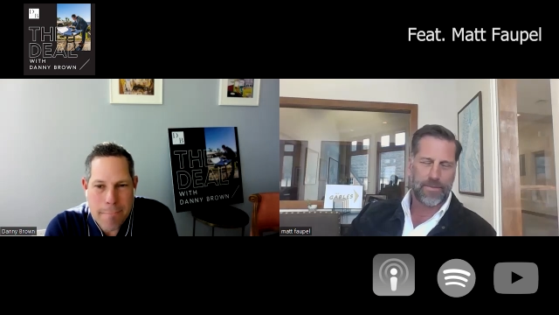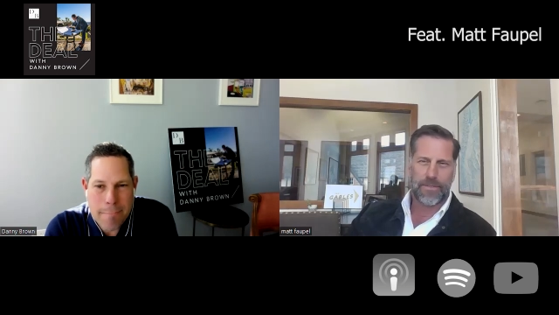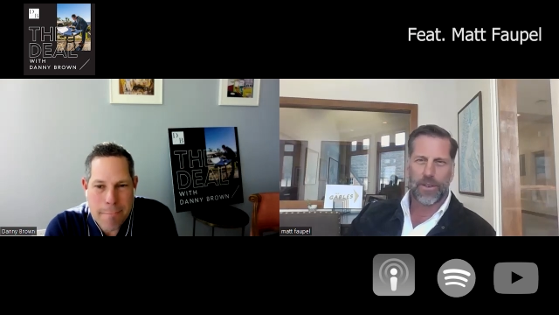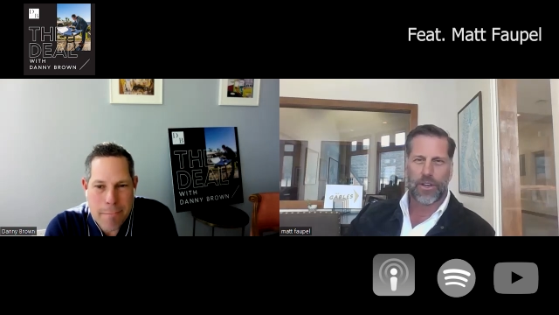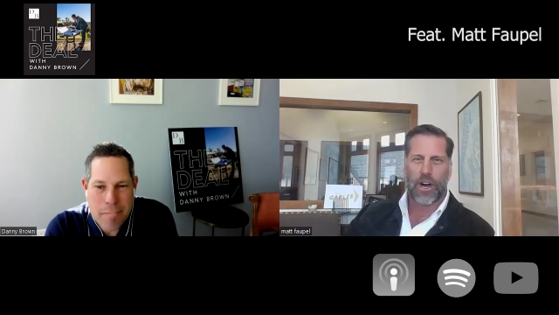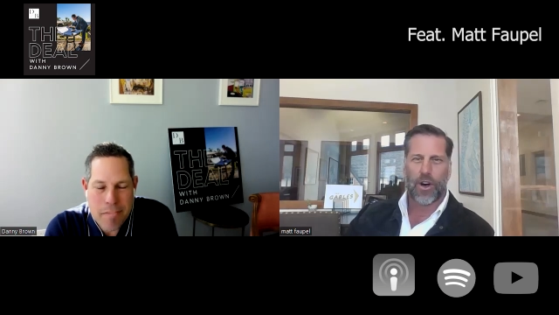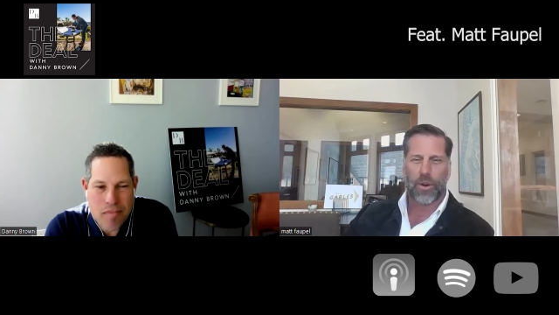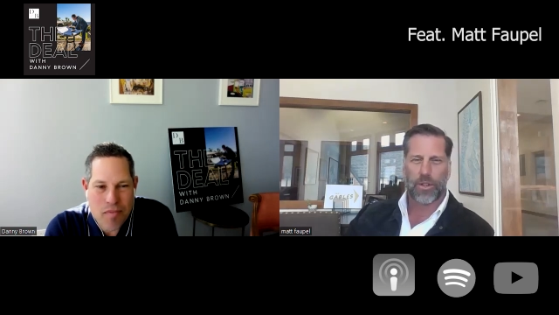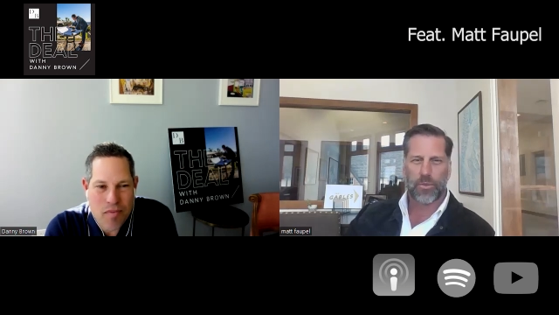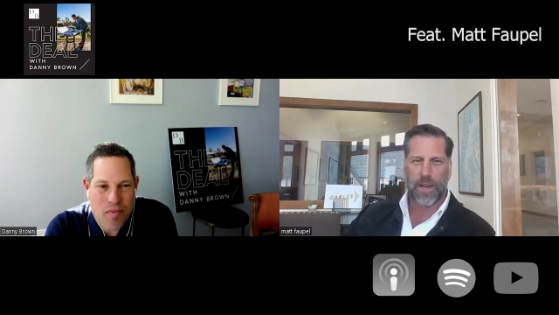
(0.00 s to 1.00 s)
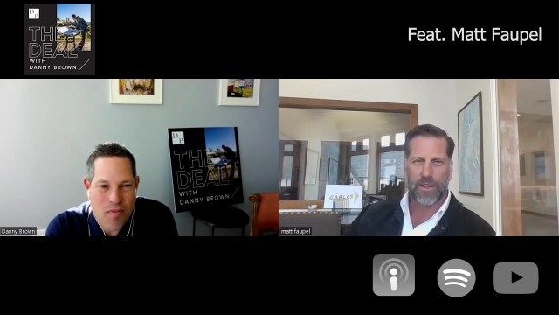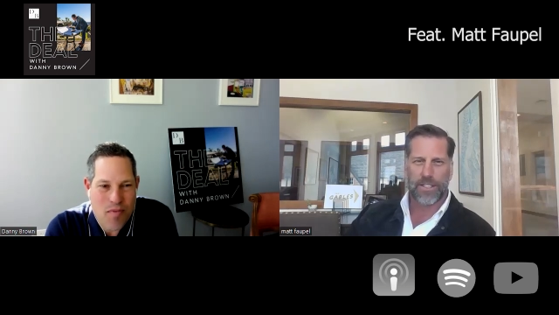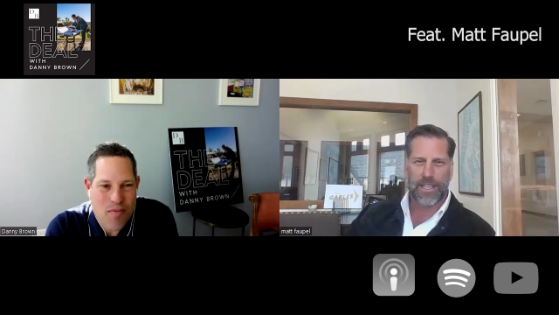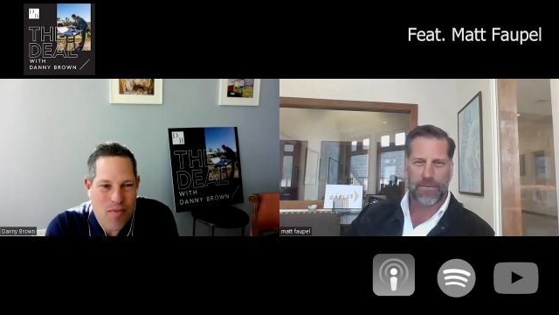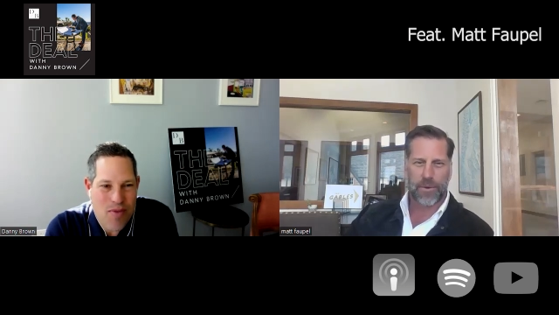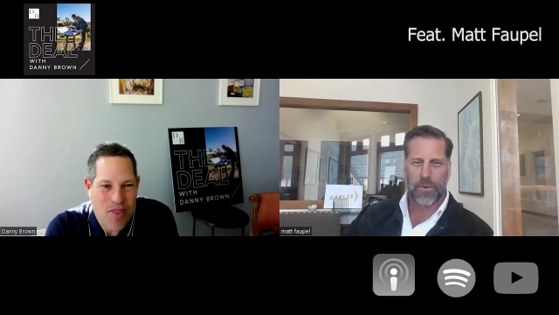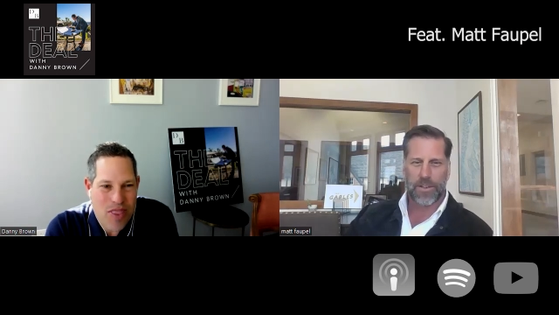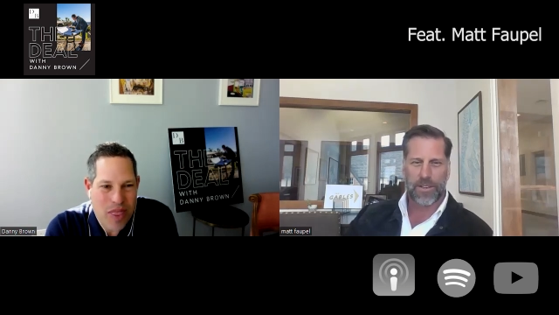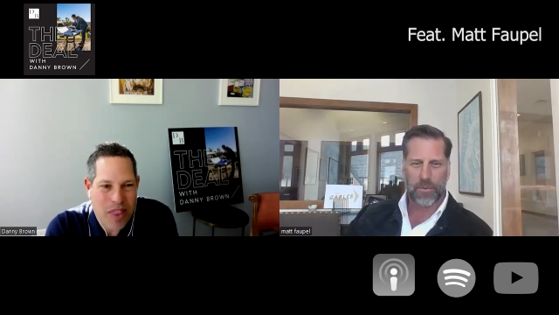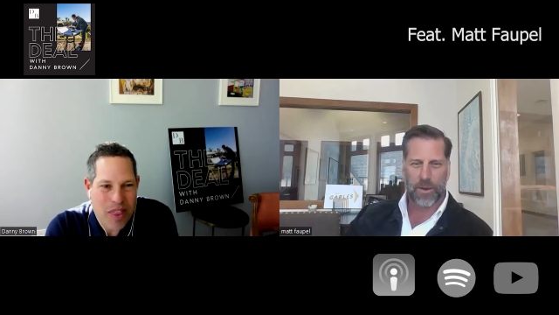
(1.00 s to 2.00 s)
Speaker 1: you know it all works well except for
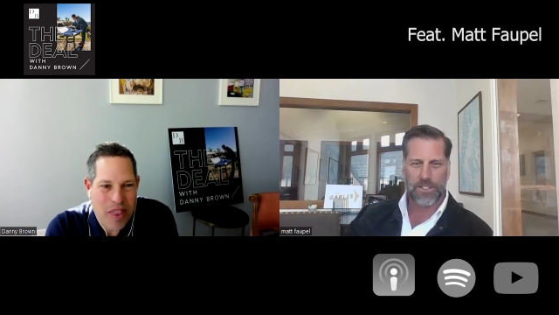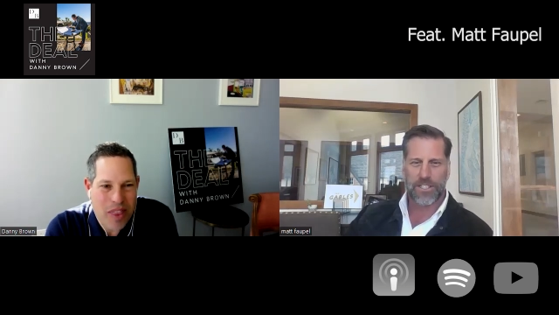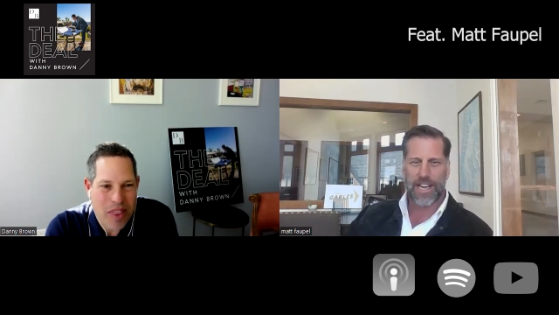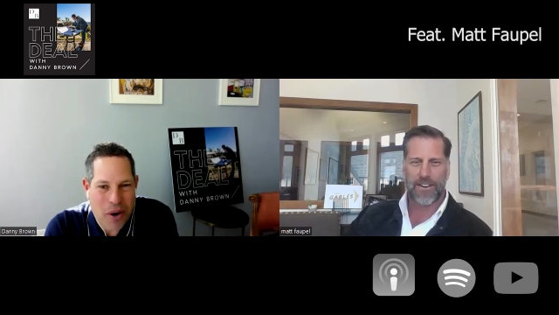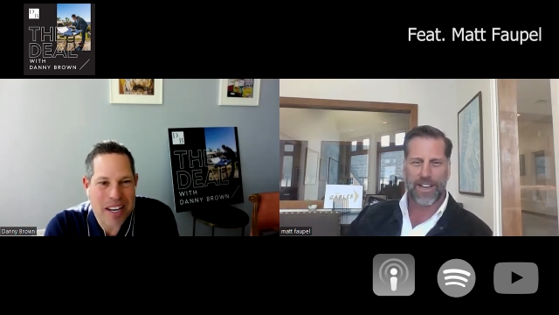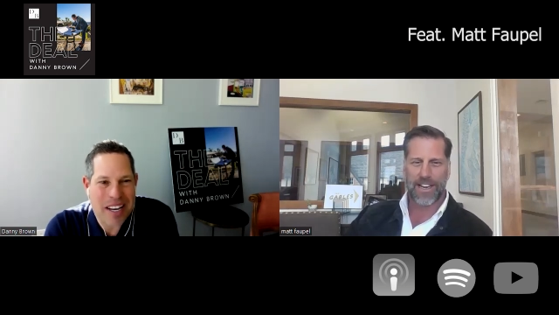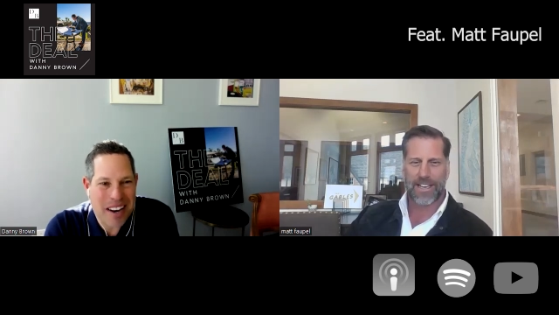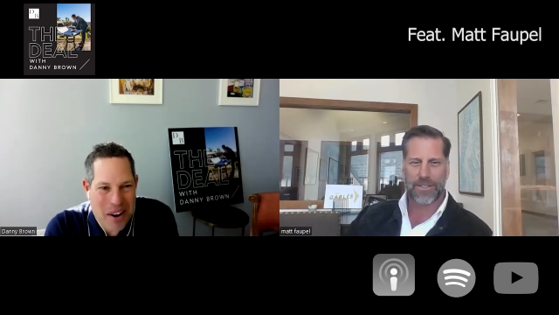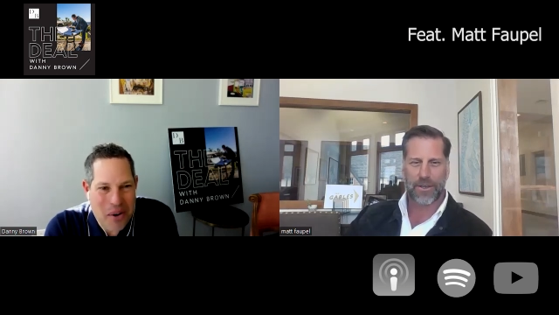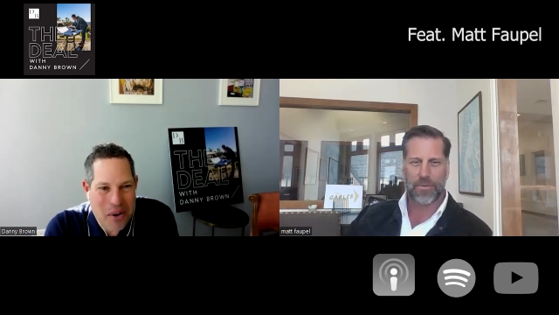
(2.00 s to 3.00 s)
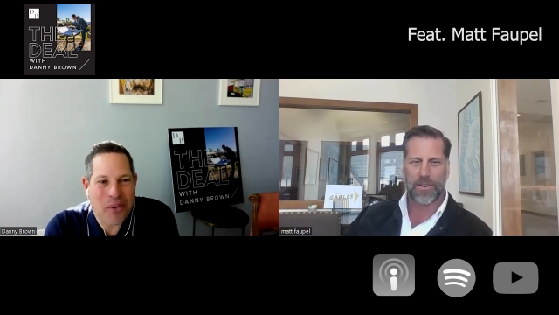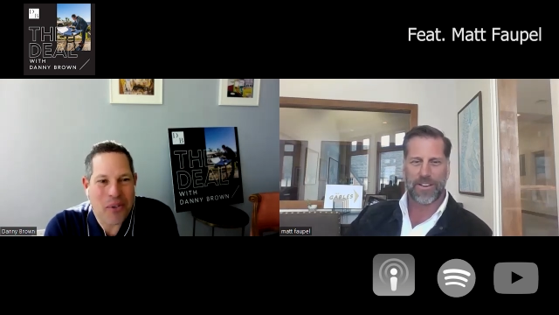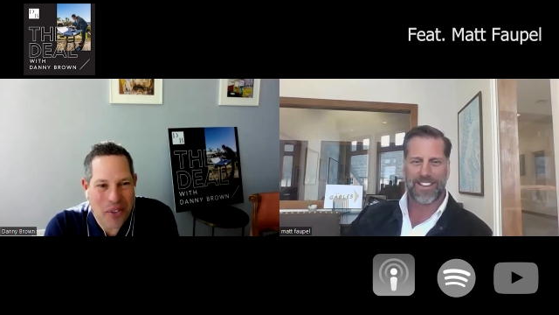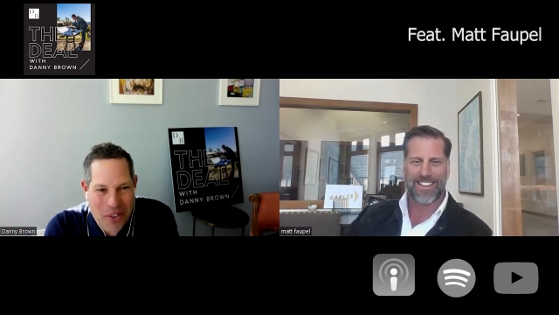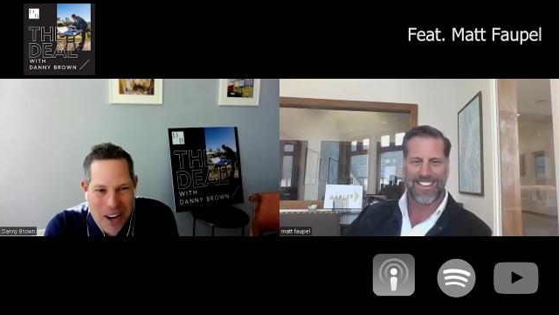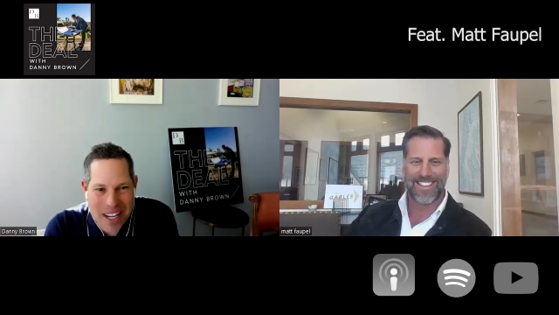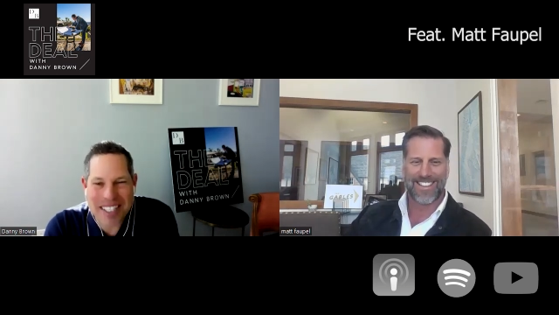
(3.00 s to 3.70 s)
one one Saturday one, in October. One